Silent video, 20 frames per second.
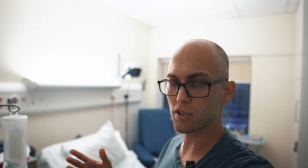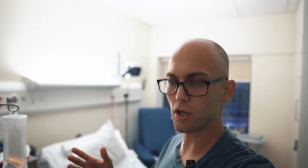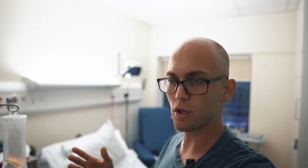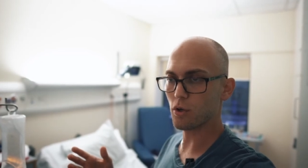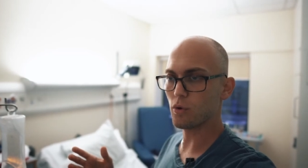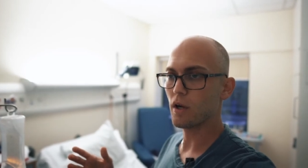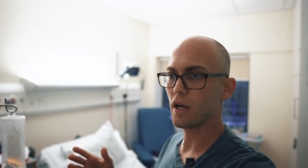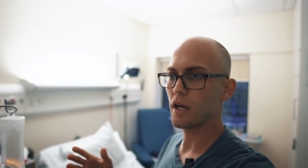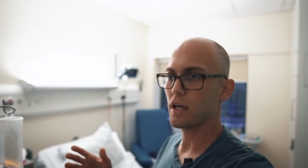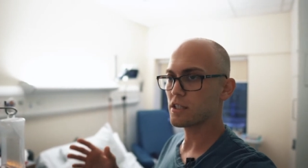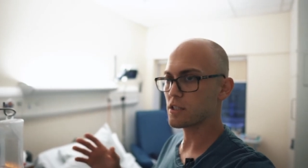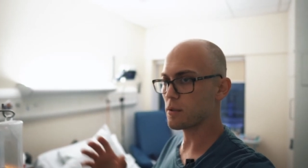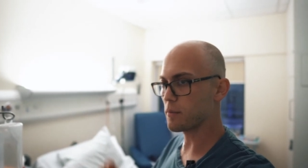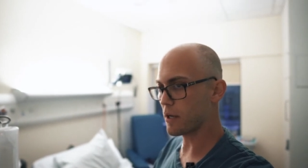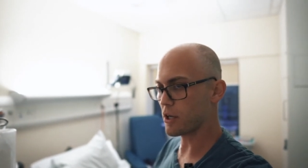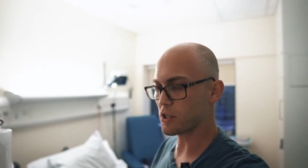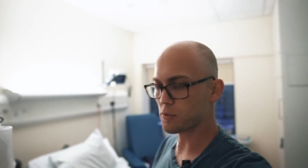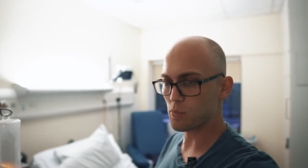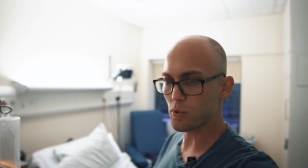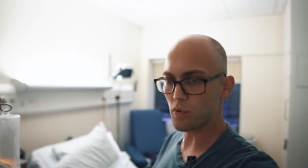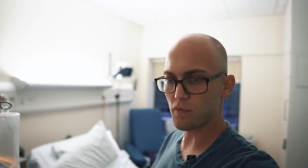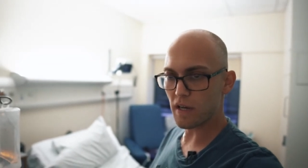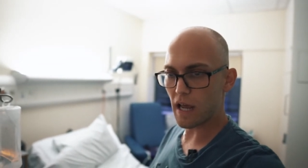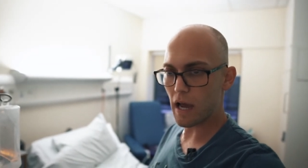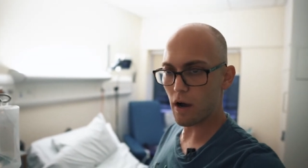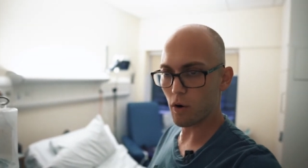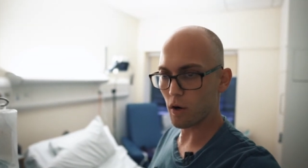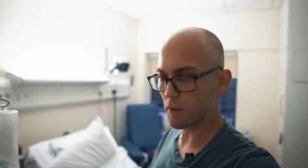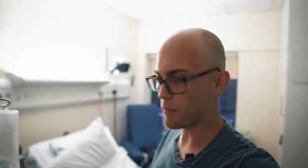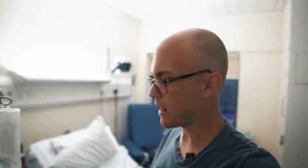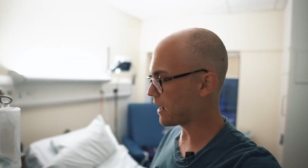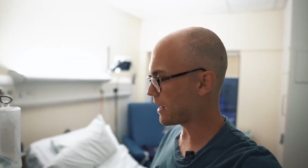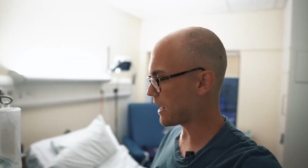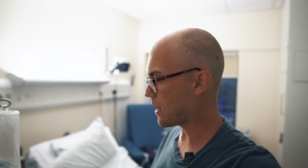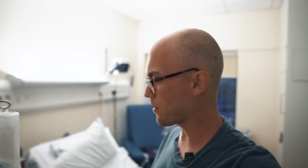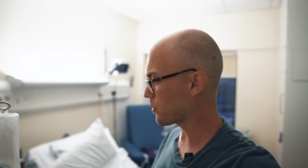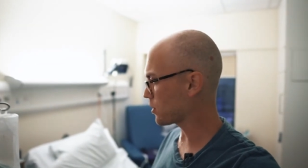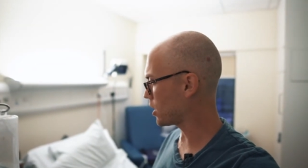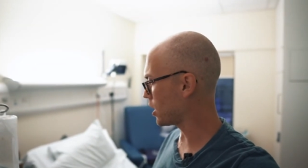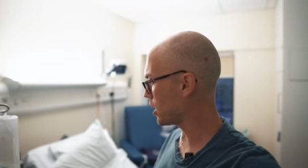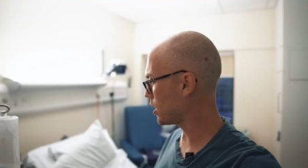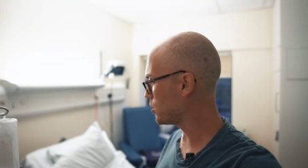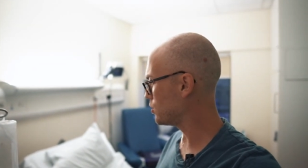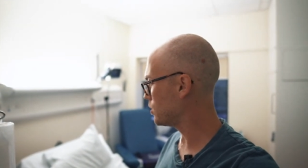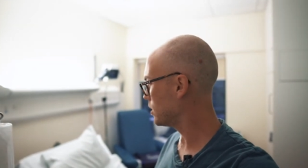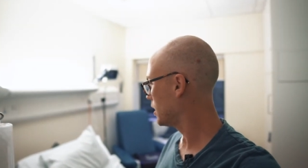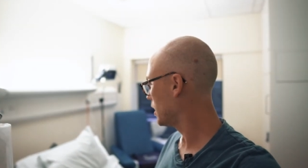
So somebody else moved out about an hour ago.